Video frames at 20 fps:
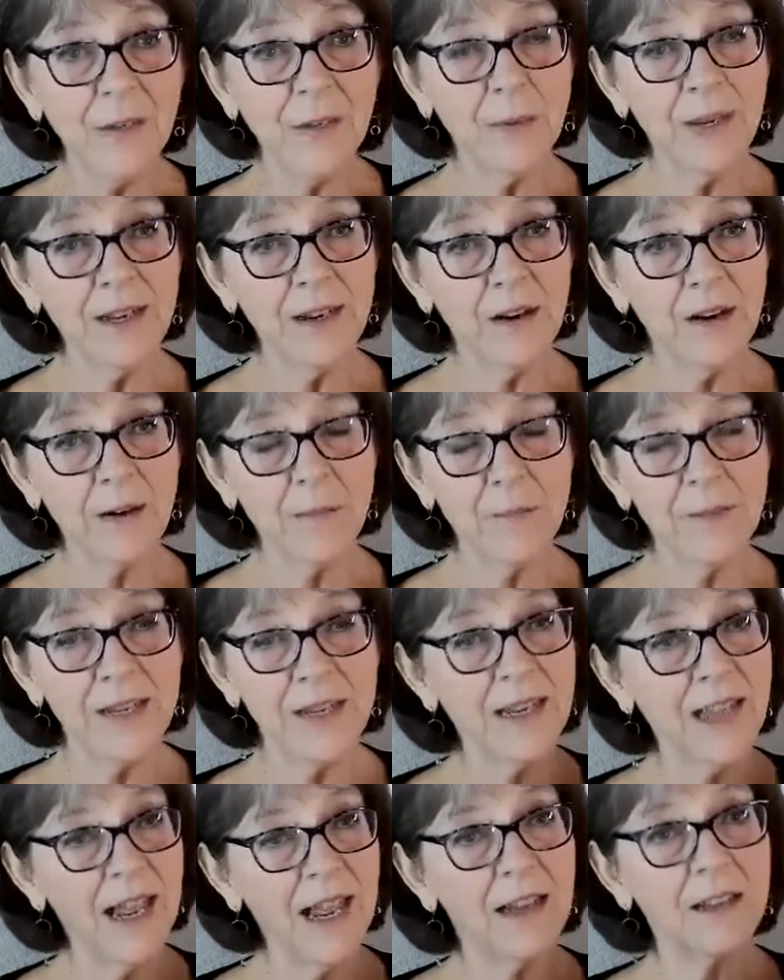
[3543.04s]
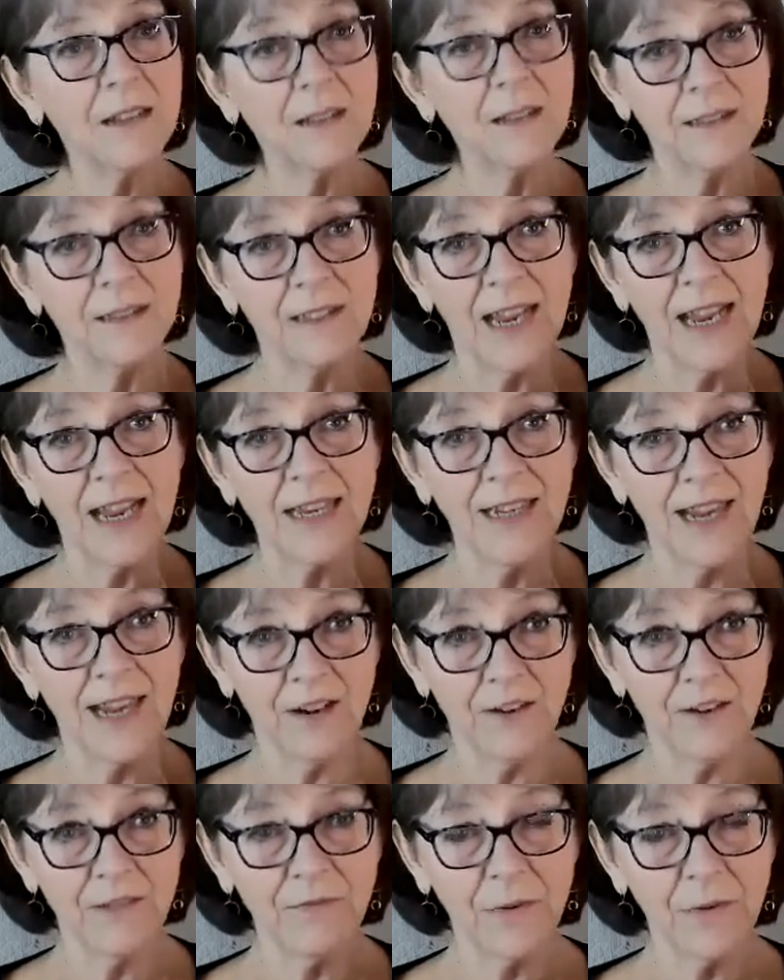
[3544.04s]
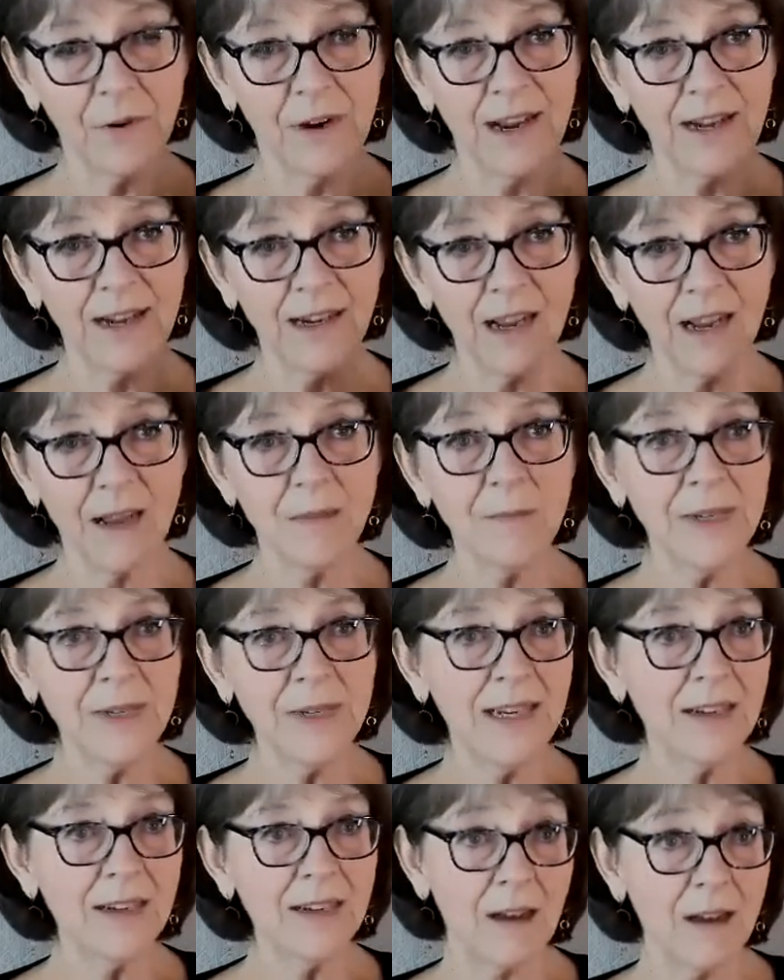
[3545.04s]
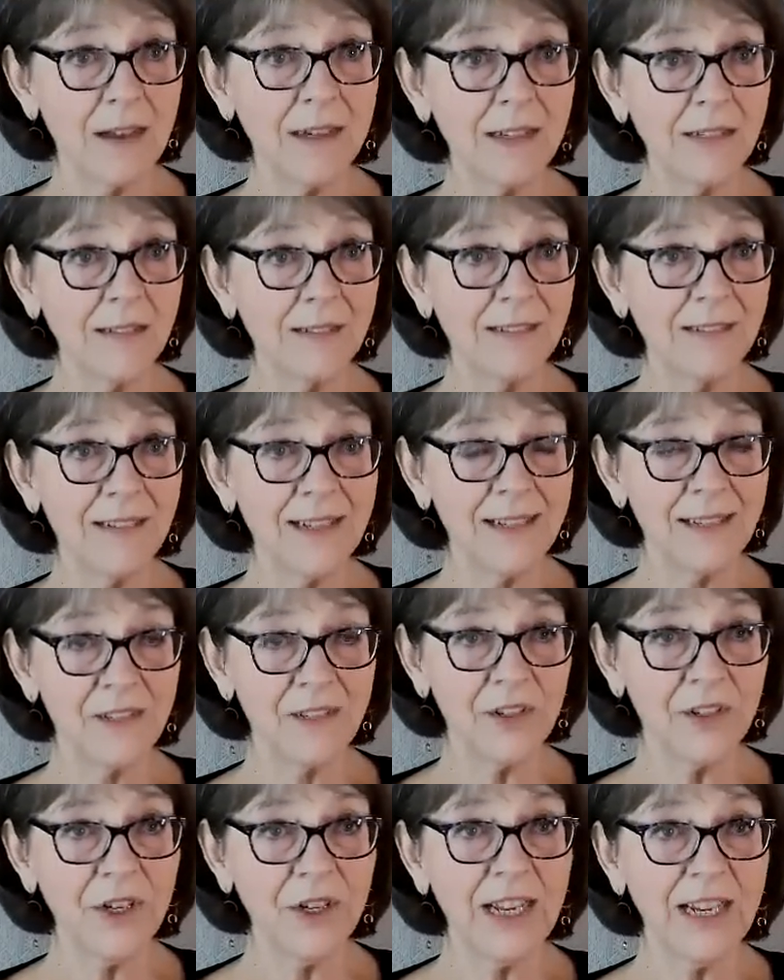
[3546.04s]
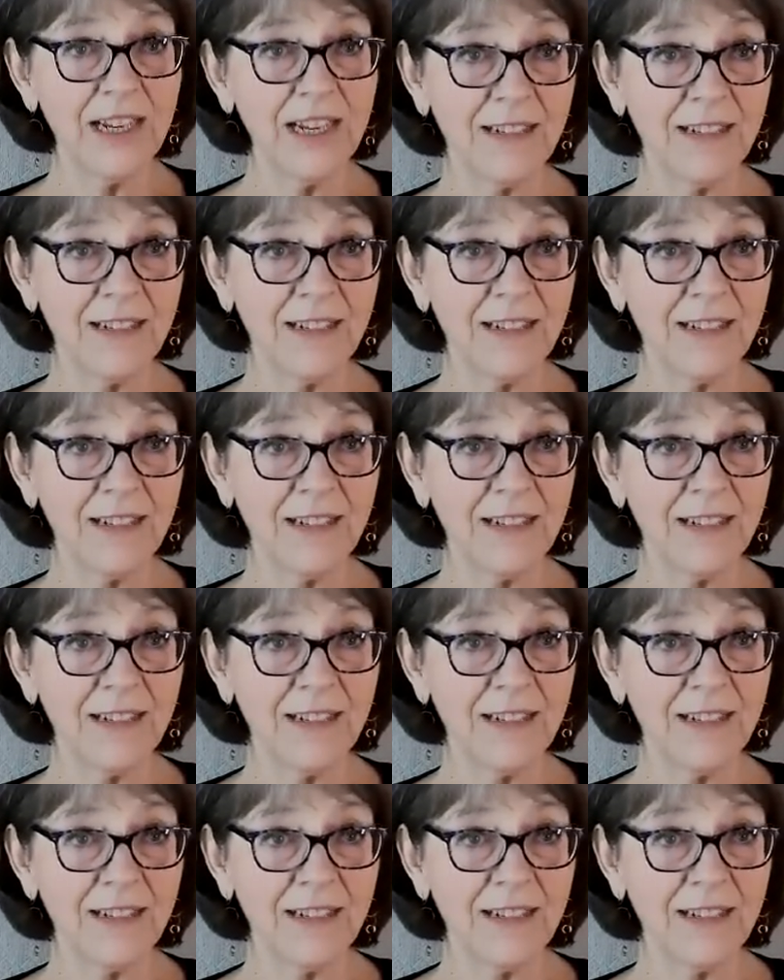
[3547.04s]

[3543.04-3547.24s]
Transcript: we are being held and cared for and accompanied on this journey.